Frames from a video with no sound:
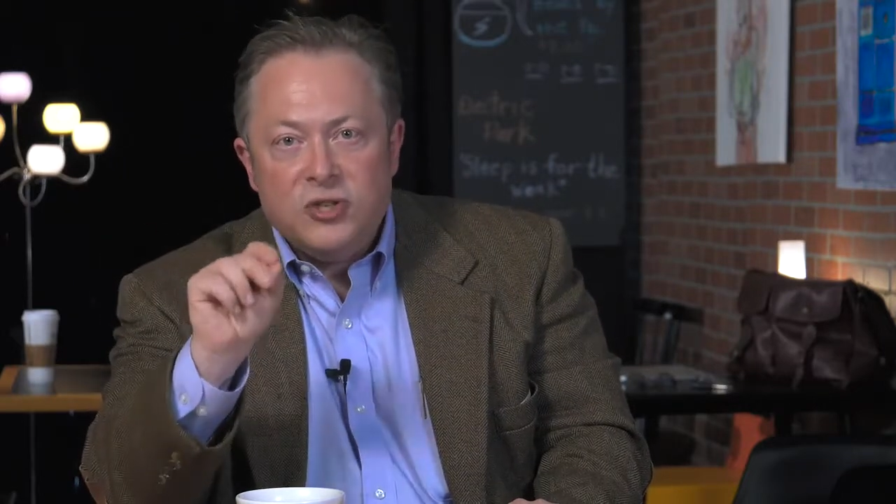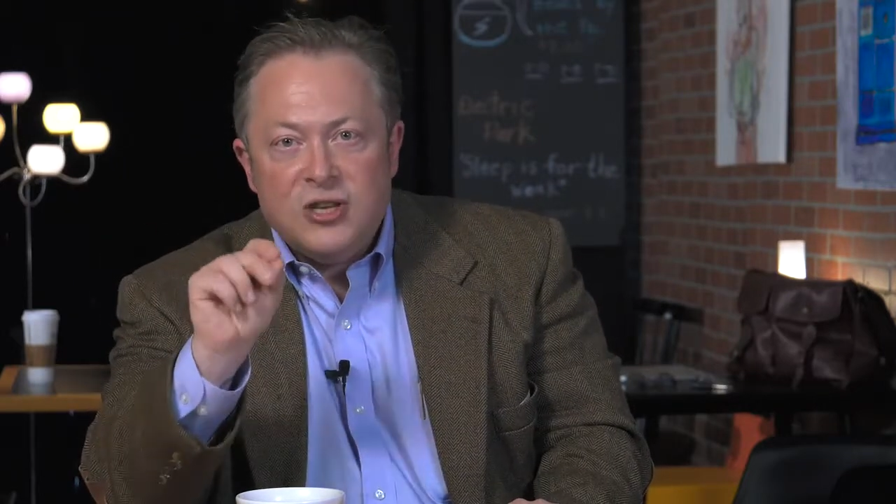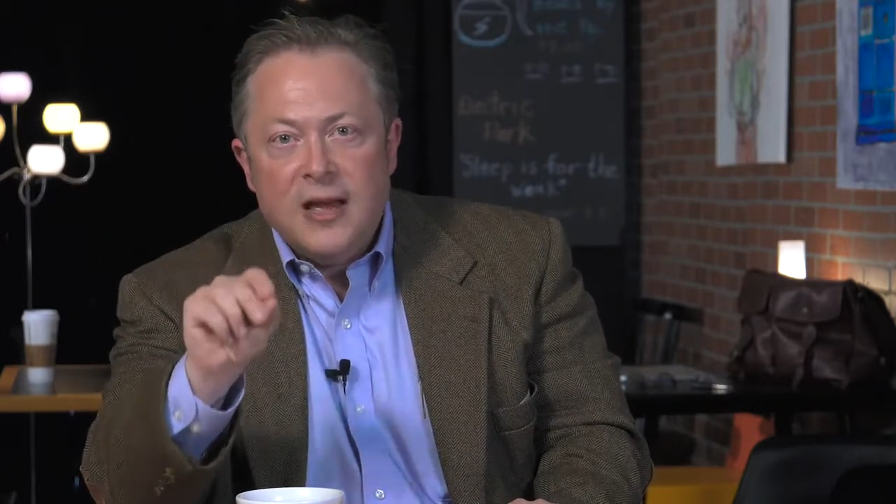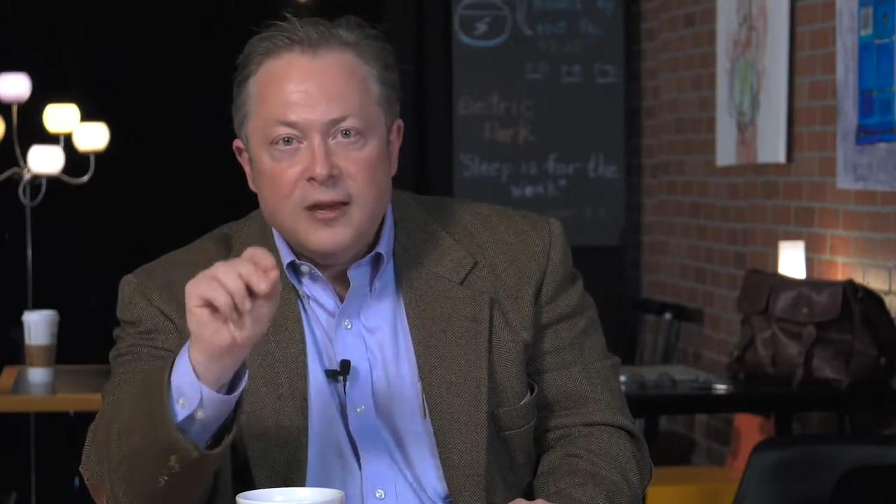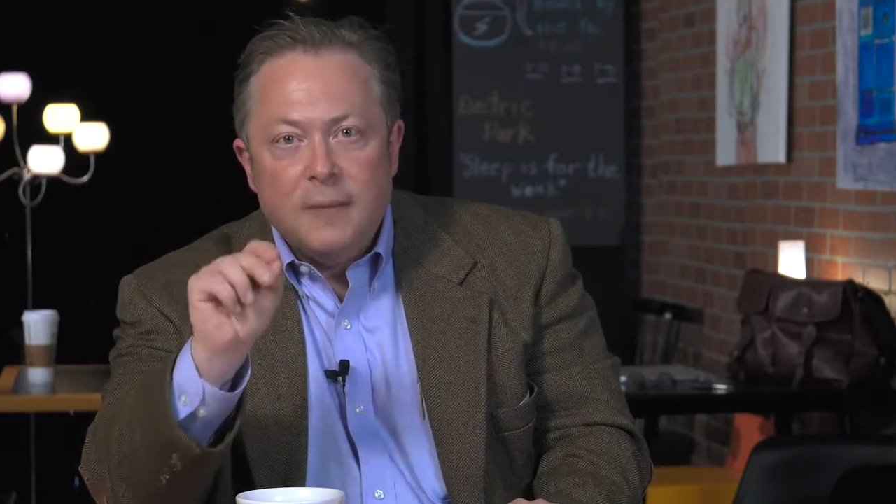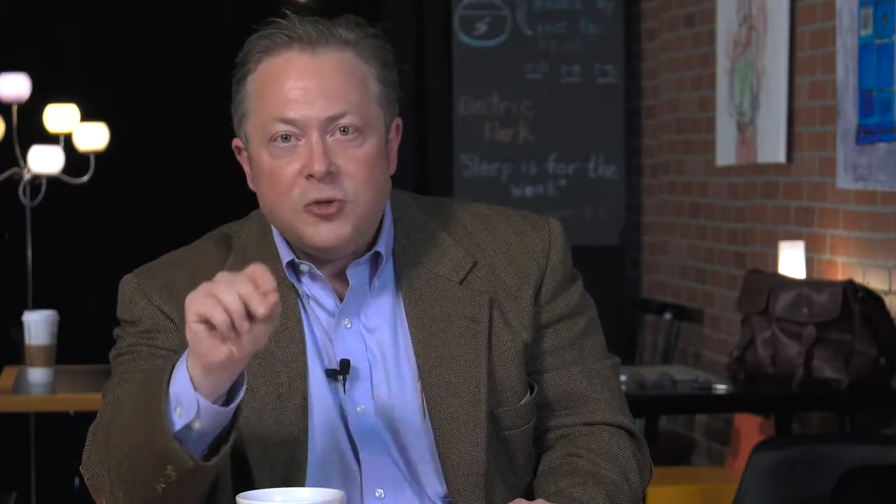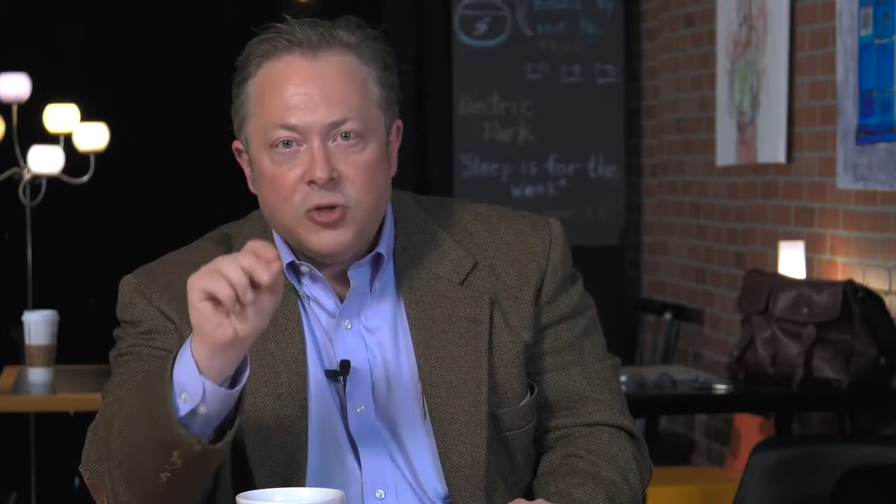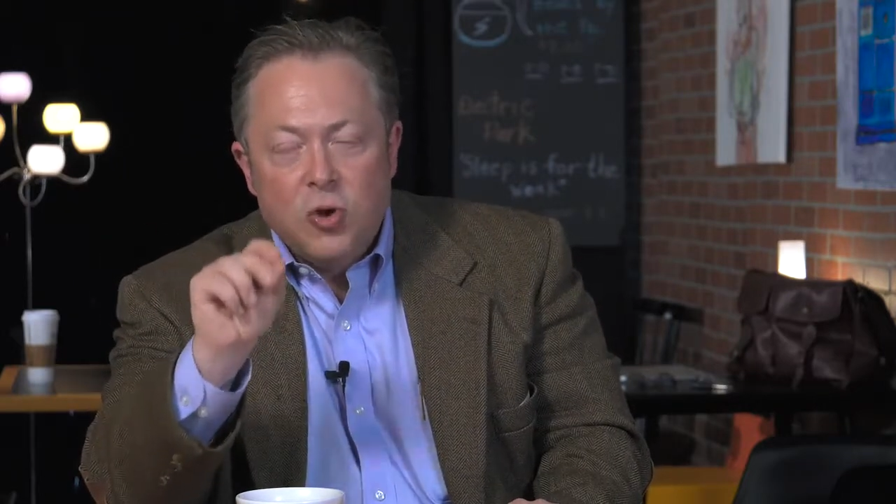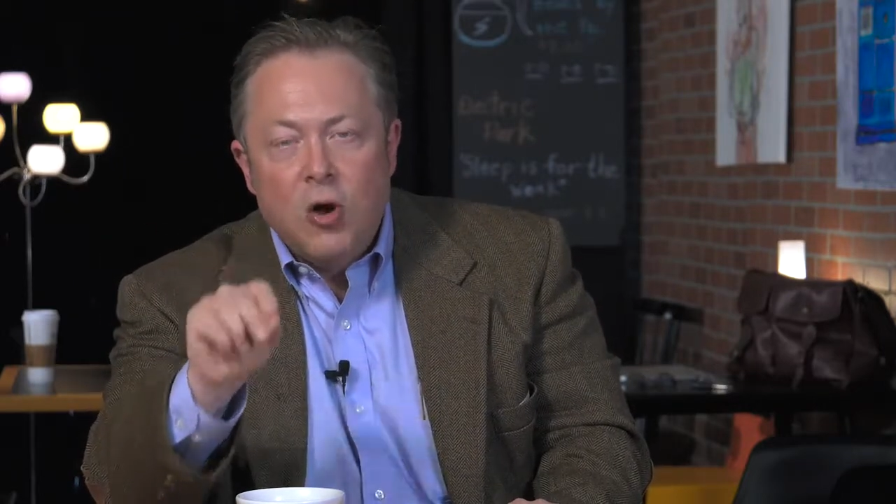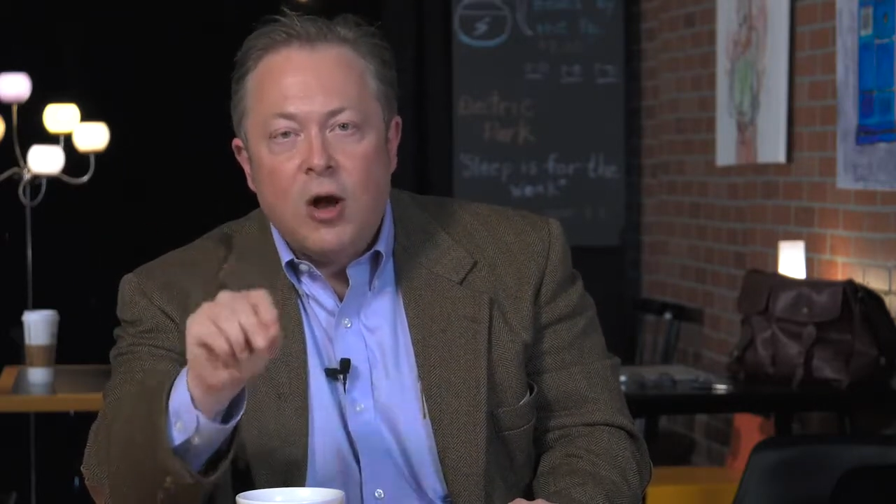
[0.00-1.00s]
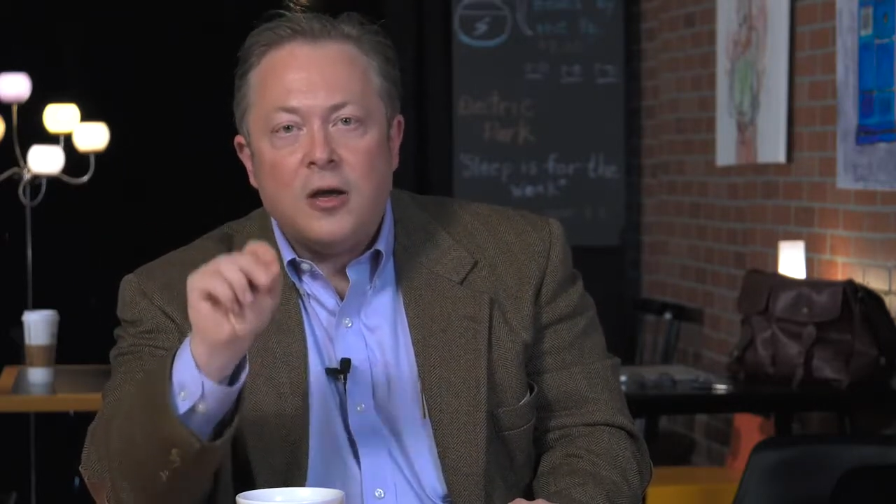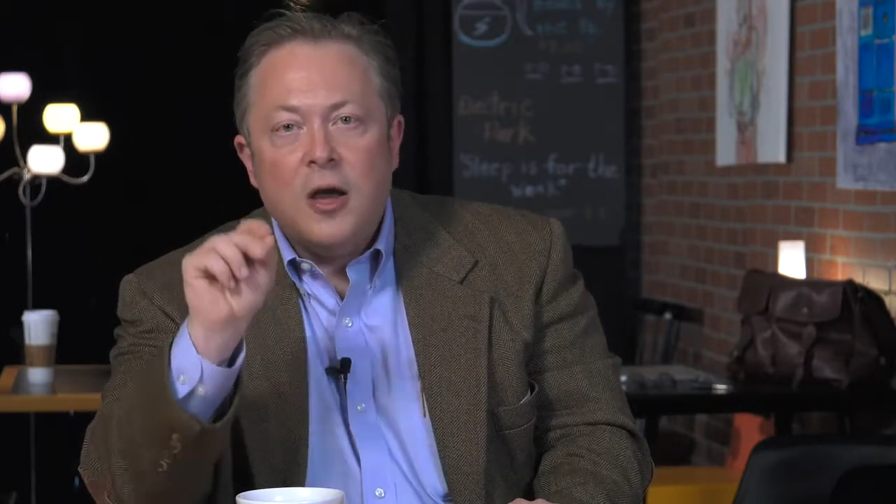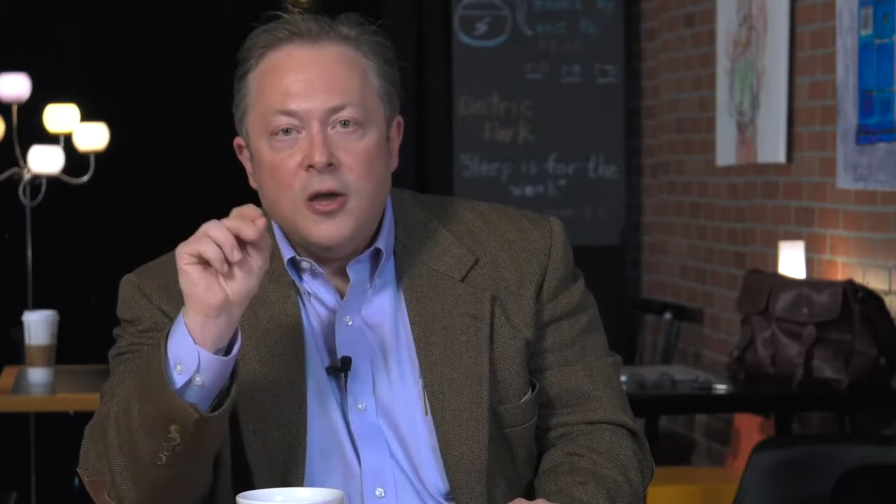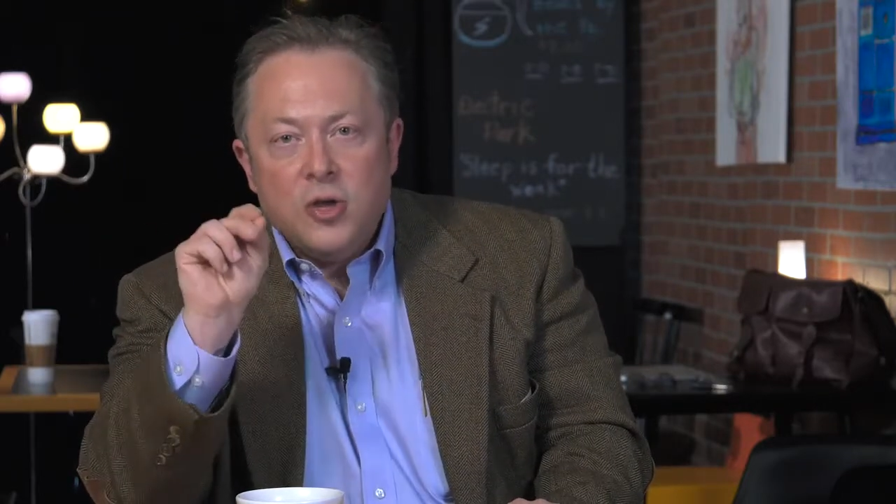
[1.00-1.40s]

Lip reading: stand up to talk,